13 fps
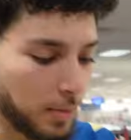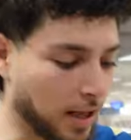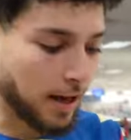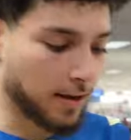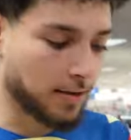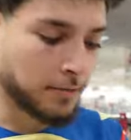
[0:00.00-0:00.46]

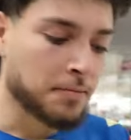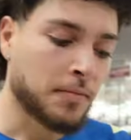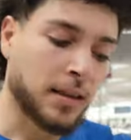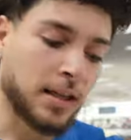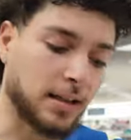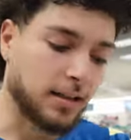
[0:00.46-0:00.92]
but
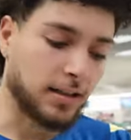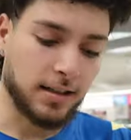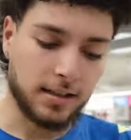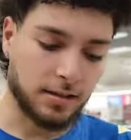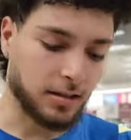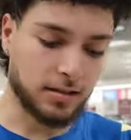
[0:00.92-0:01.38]

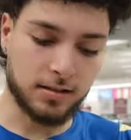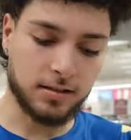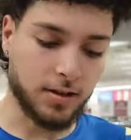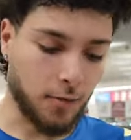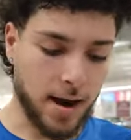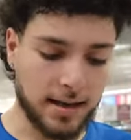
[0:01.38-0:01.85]
just because
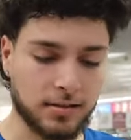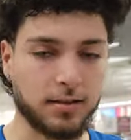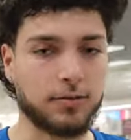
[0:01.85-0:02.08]
the racks are